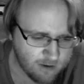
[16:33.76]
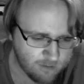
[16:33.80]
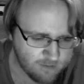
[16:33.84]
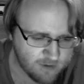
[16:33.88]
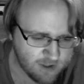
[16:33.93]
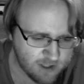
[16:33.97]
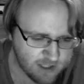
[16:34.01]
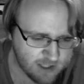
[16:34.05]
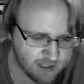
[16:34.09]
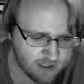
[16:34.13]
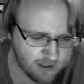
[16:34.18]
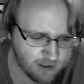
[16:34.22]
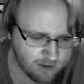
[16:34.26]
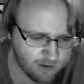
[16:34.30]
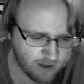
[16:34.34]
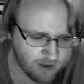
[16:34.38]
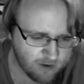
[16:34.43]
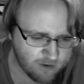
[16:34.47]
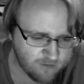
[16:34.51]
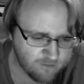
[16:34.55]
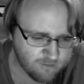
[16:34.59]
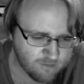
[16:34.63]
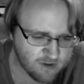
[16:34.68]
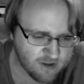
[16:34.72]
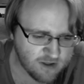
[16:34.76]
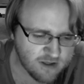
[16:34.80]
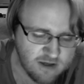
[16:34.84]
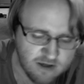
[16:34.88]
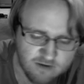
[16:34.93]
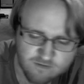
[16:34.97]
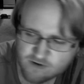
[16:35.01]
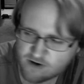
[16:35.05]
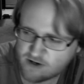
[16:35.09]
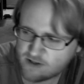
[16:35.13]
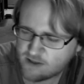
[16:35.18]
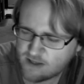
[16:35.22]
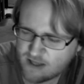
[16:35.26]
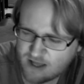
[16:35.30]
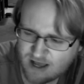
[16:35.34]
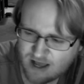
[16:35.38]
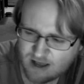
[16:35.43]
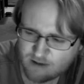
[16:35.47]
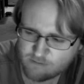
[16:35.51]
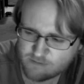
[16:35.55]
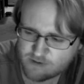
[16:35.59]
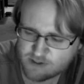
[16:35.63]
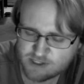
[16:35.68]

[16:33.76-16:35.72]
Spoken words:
I'm just, you know, I don't even believe in Allah,